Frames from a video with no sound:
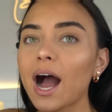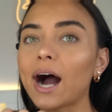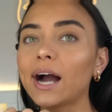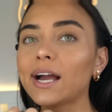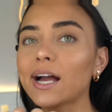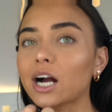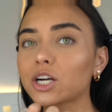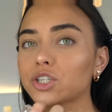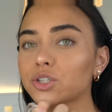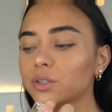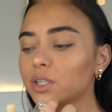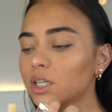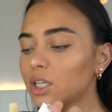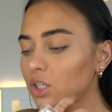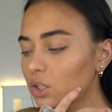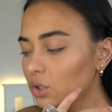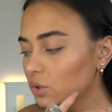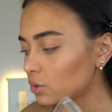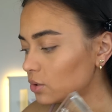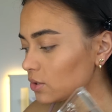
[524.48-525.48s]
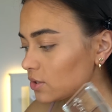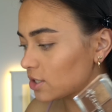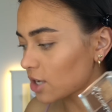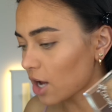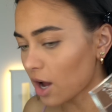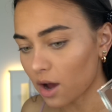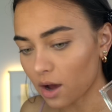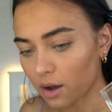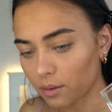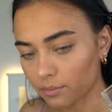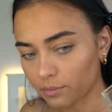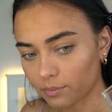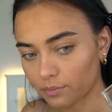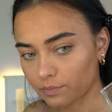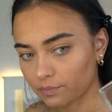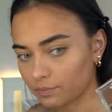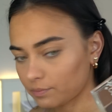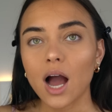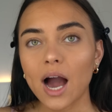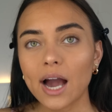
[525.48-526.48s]
I actually used
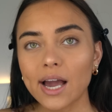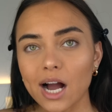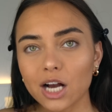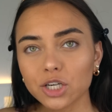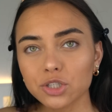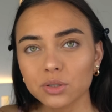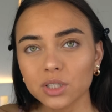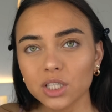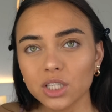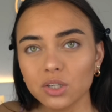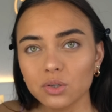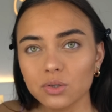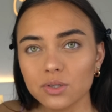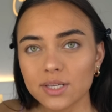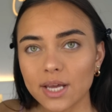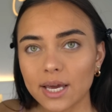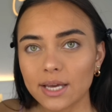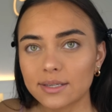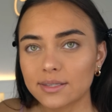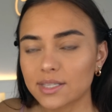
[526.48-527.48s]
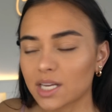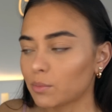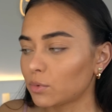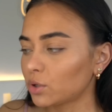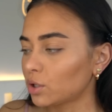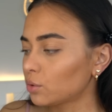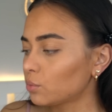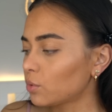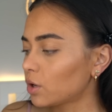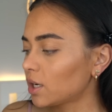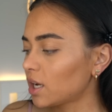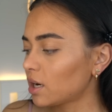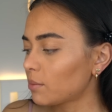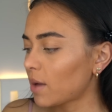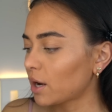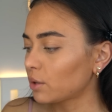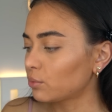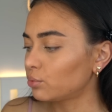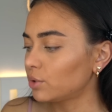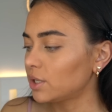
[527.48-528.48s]
um I actually used a similar one in
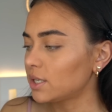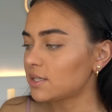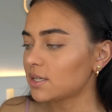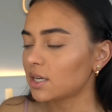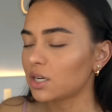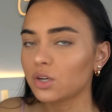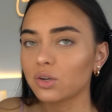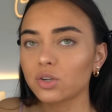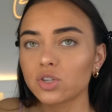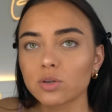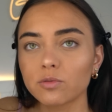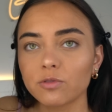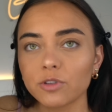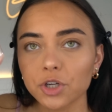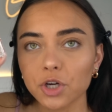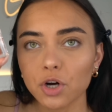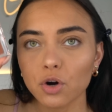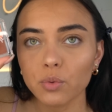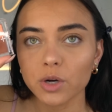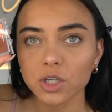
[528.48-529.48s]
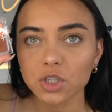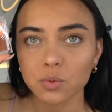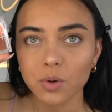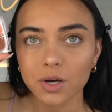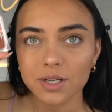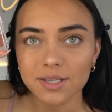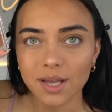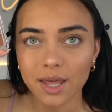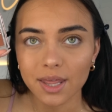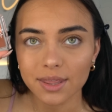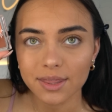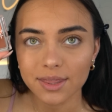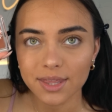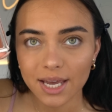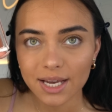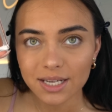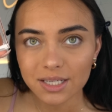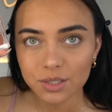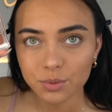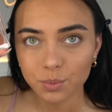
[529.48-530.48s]
my recent YouTube video which was
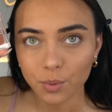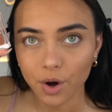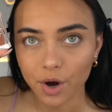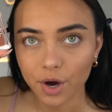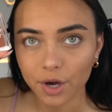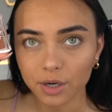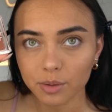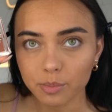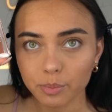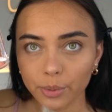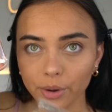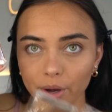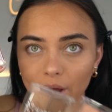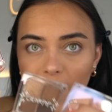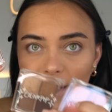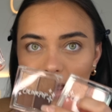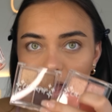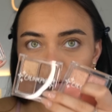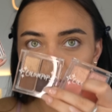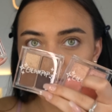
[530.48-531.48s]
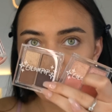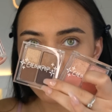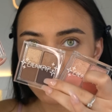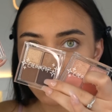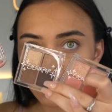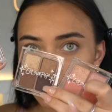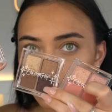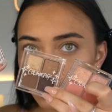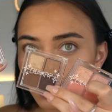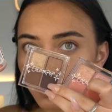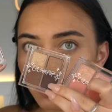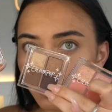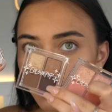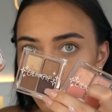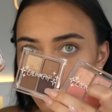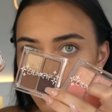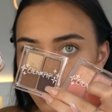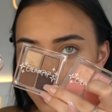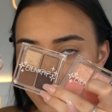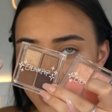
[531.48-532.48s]
this one but I have two
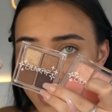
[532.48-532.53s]
more